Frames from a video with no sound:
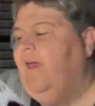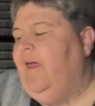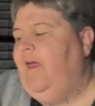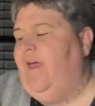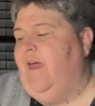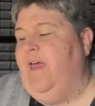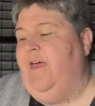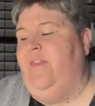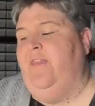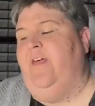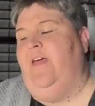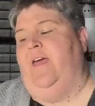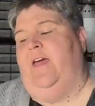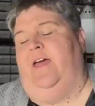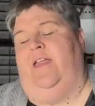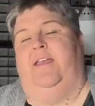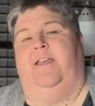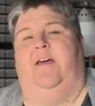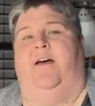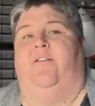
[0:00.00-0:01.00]
And
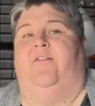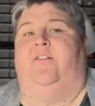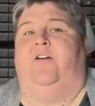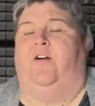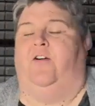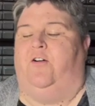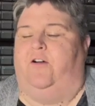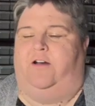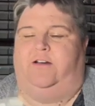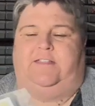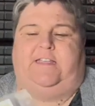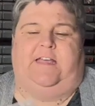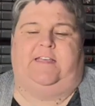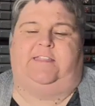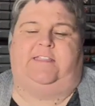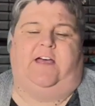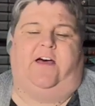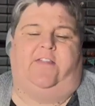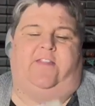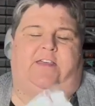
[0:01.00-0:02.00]
then of course I
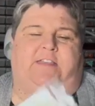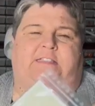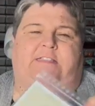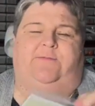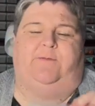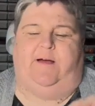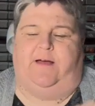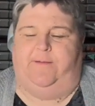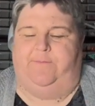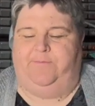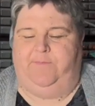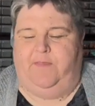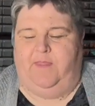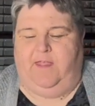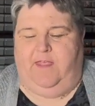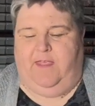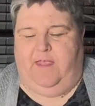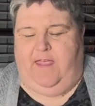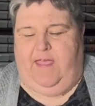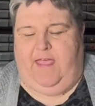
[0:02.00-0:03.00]
saw this one
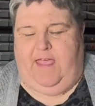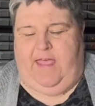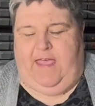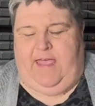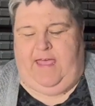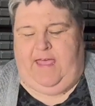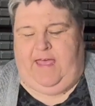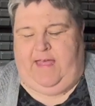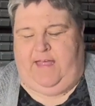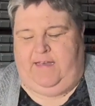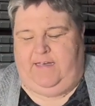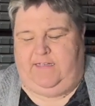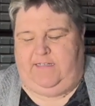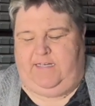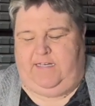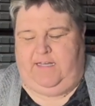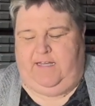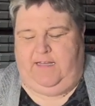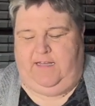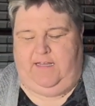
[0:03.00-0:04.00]

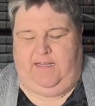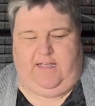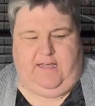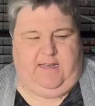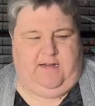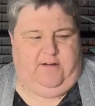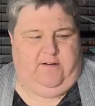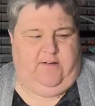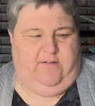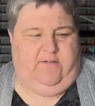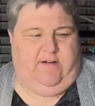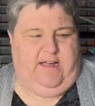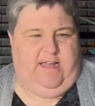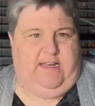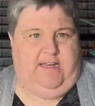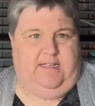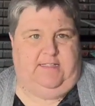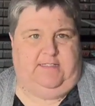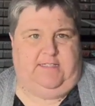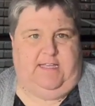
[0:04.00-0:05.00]
and I don't know why I
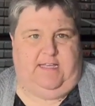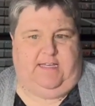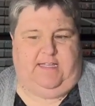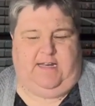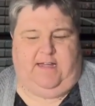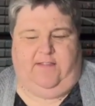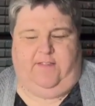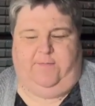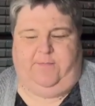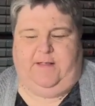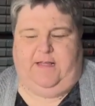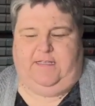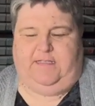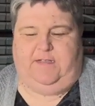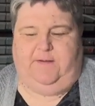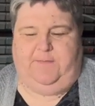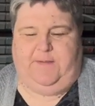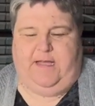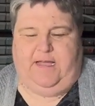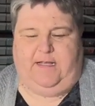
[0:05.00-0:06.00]
didn't take it out of the
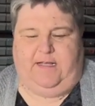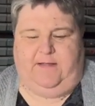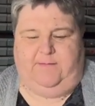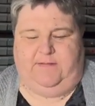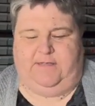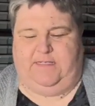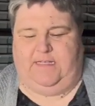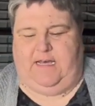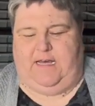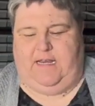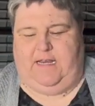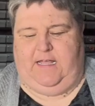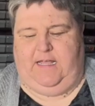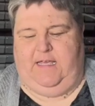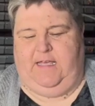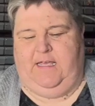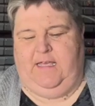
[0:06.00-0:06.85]
plastic bag. I'm sorry,